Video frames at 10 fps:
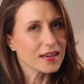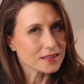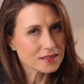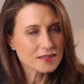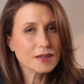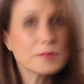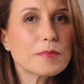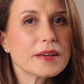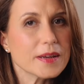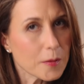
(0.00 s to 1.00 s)
Yes, it
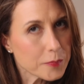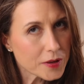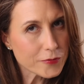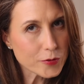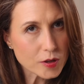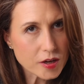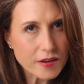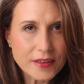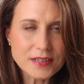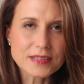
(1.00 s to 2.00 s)
might not be fully
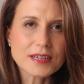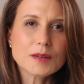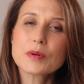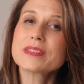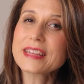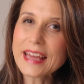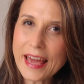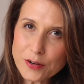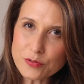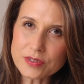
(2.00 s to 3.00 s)
authentic, but the
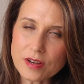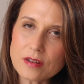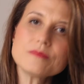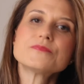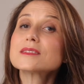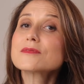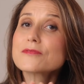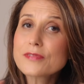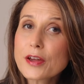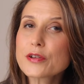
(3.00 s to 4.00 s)
end result is
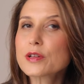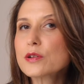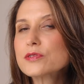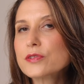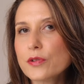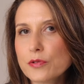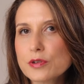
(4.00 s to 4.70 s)
very close to the